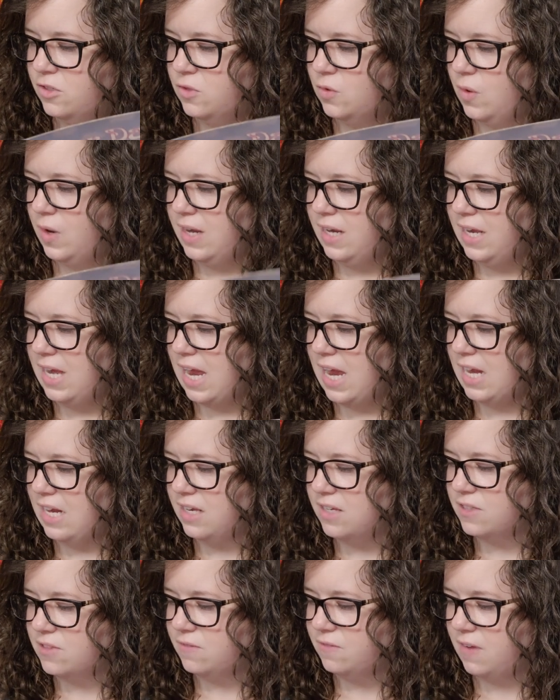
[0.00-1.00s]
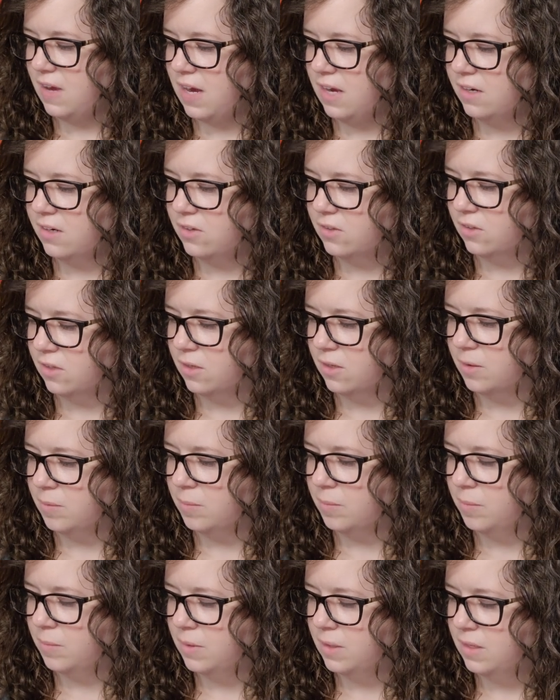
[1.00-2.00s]
Join Katie's fan
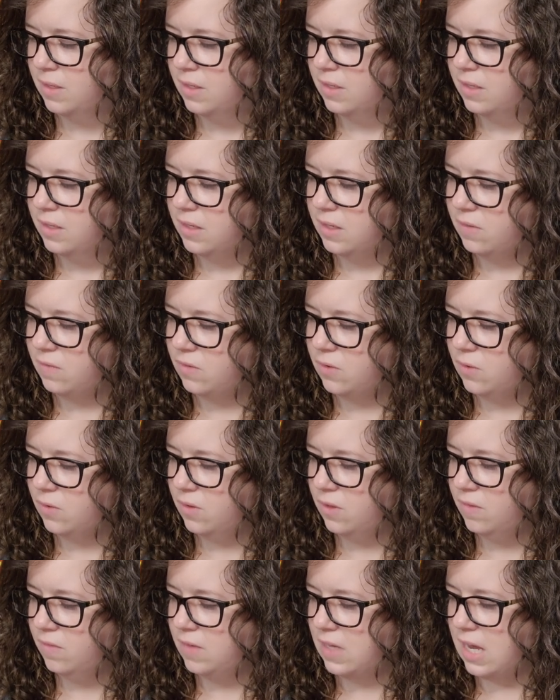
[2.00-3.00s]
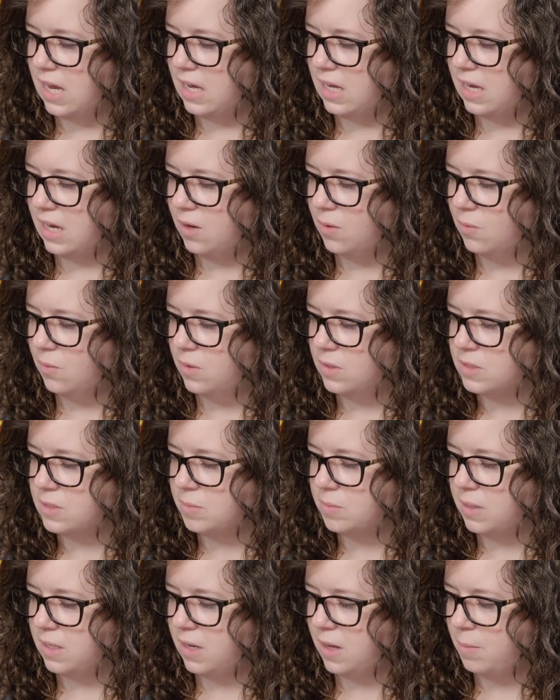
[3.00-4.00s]
club. If you love Katie and want
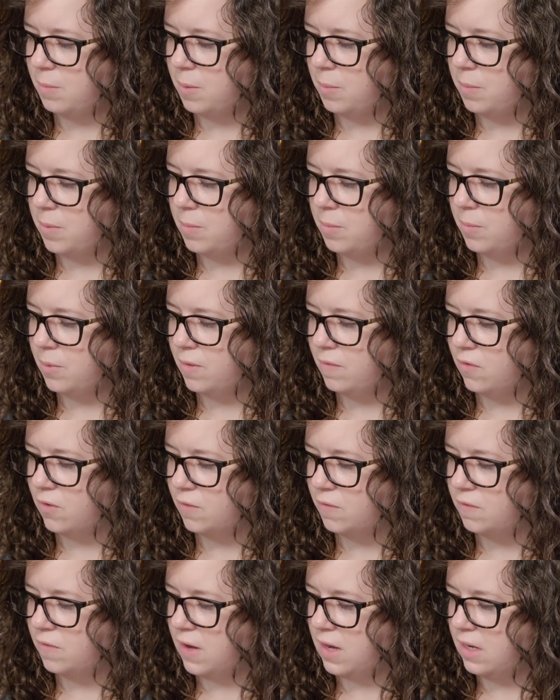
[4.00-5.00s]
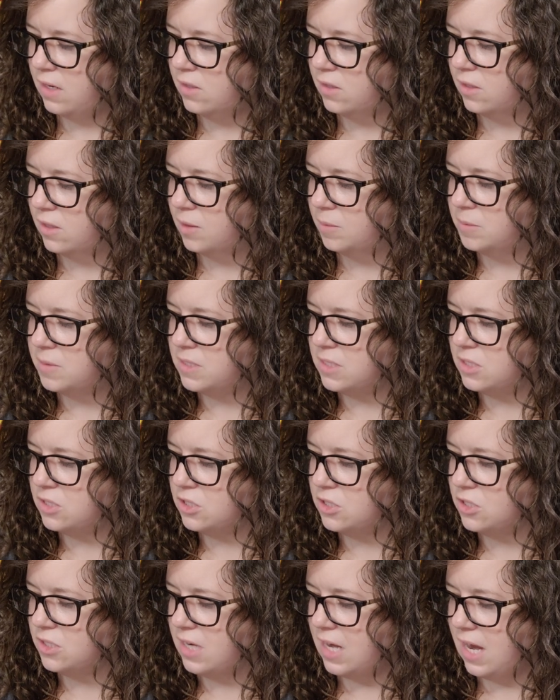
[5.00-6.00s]
to become a member of her fan club,
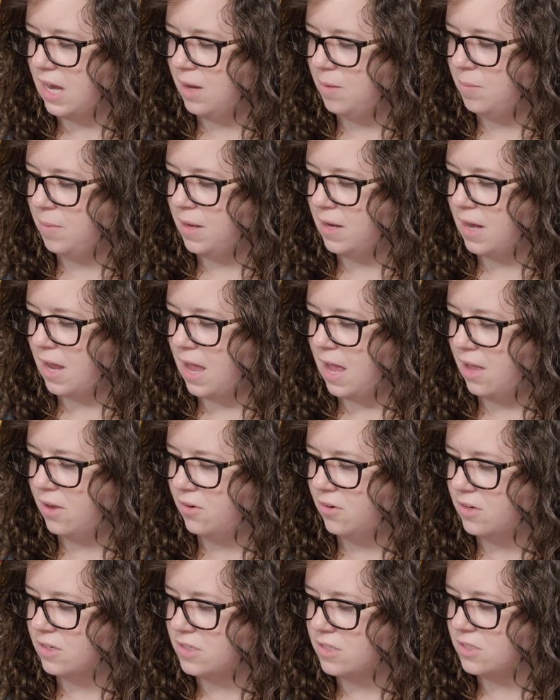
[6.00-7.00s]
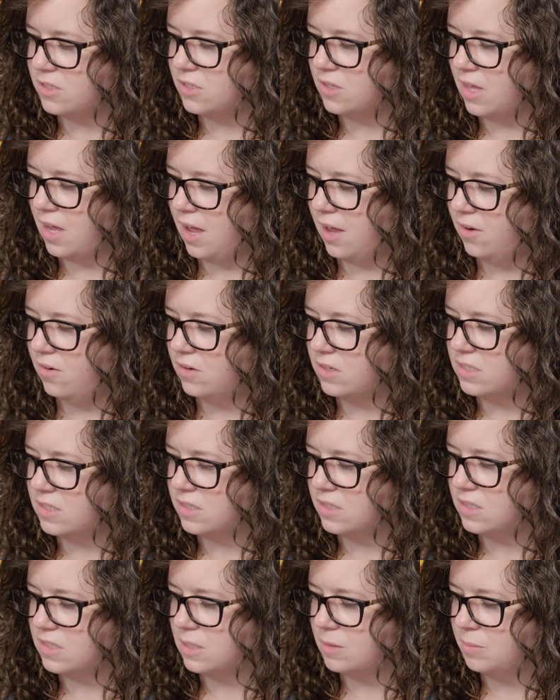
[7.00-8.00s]
send your name and address to the address
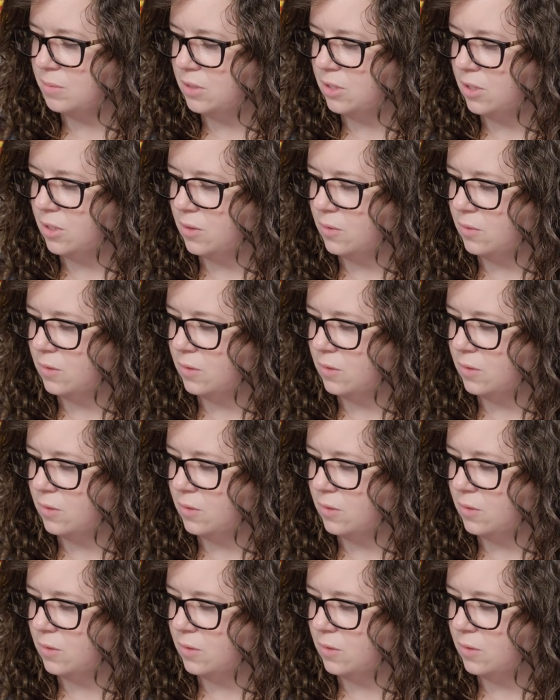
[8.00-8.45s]
listed below.